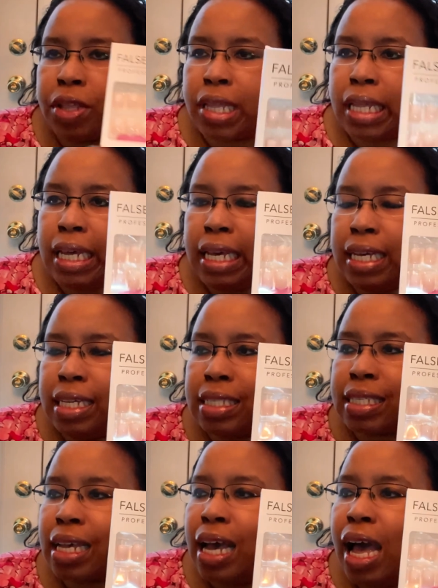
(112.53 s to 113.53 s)
thing
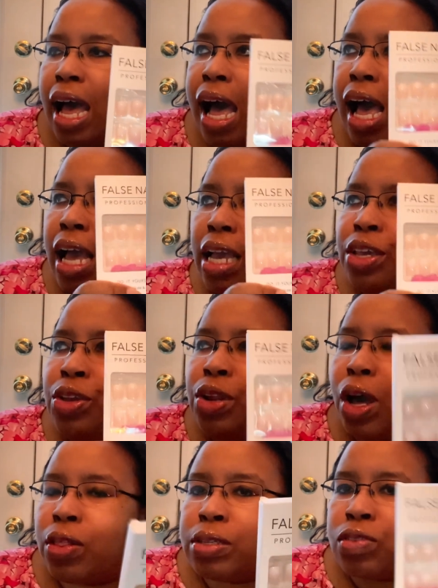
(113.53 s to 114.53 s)
is, you
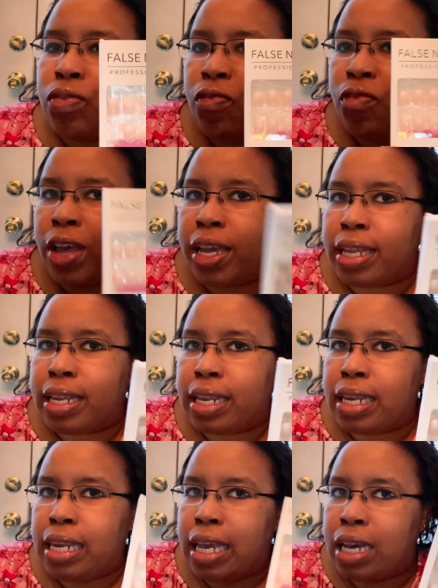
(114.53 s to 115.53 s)
know those fake
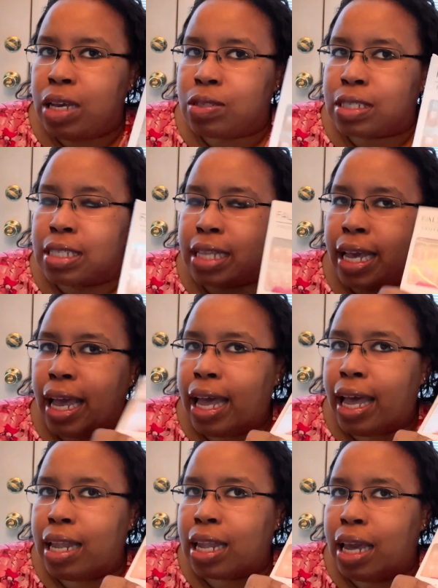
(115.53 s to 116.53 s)
nails that they
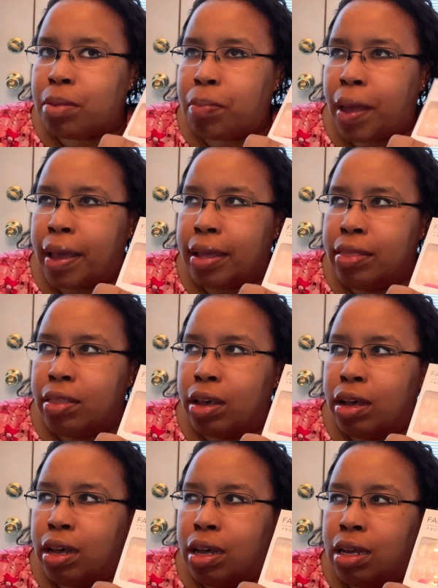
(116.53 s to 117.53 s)
had like back in
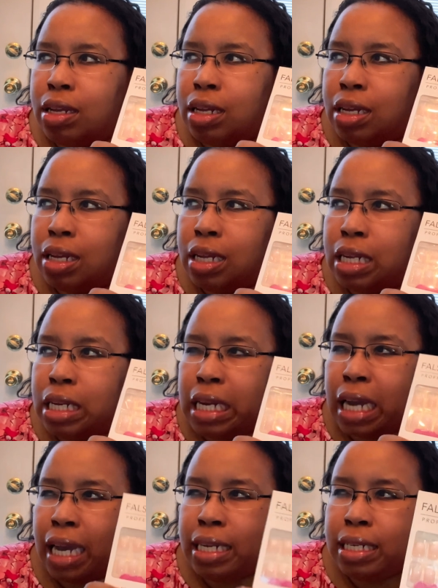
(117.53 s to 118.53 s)
the
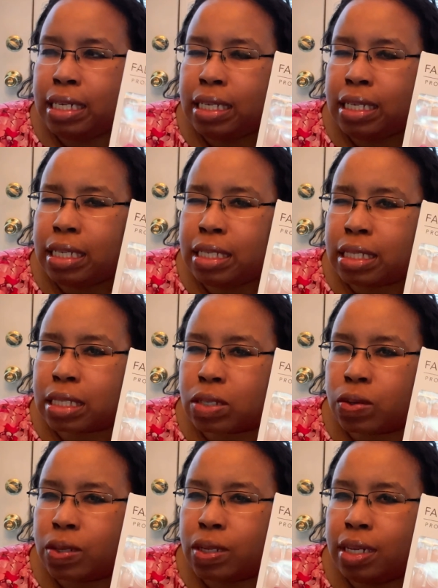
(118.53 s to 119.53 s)
90s,
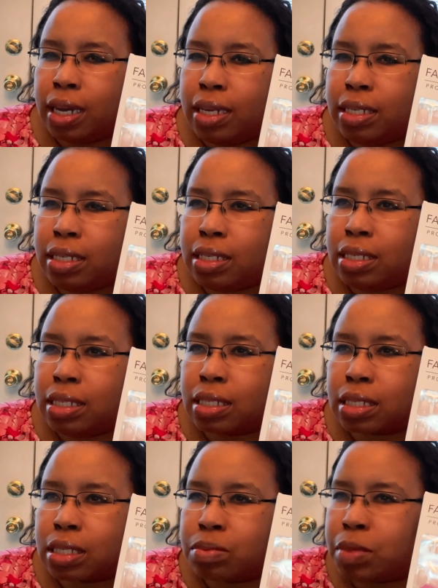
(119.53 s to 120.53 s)
early
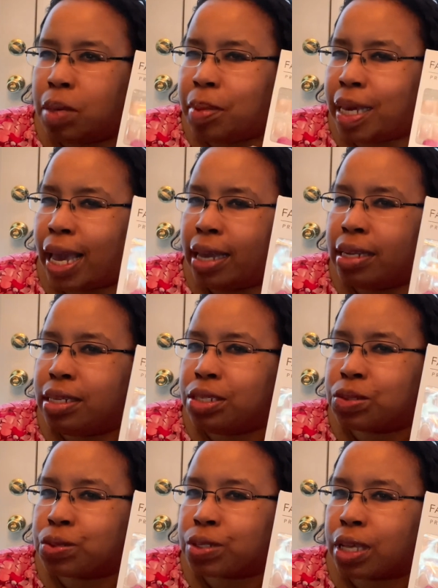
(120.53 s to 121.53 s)
90s, maybe
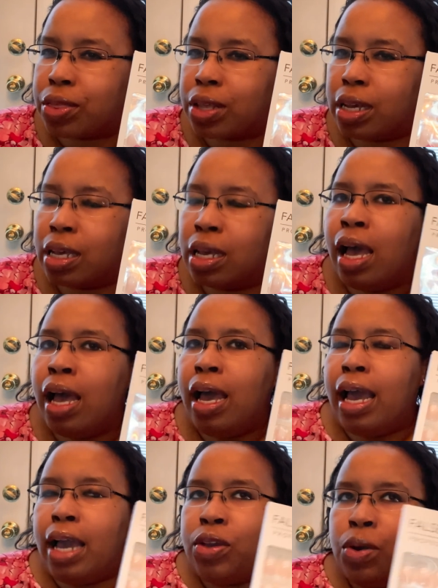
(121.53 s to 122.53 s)
80s or something,
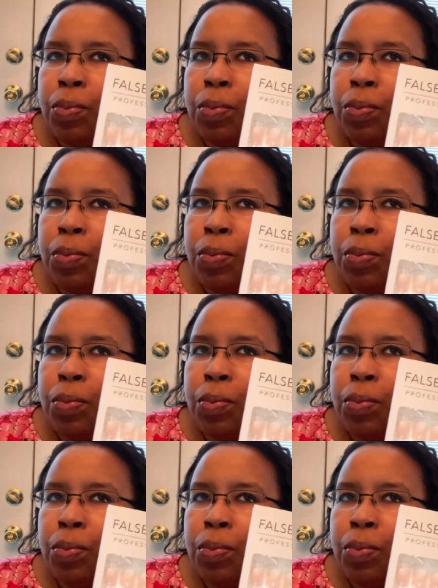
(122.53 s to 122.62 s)
and you'll